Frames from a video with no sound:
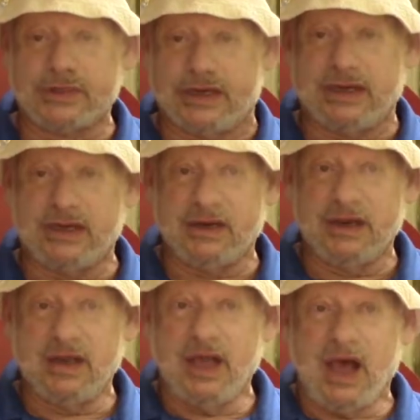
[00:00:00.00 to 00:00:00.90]
in it,
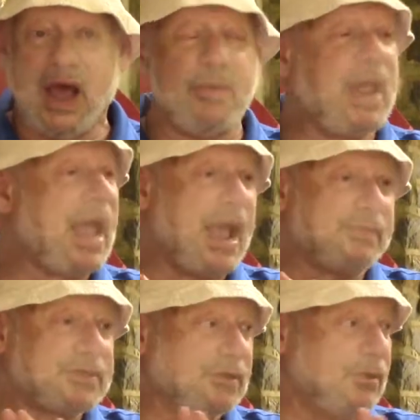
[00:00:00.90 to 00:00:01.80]
I'm an
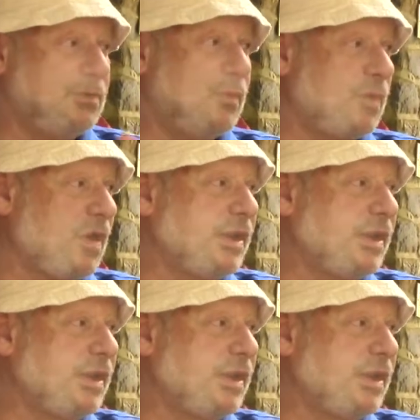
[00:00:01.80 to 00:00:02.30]
absolute moron.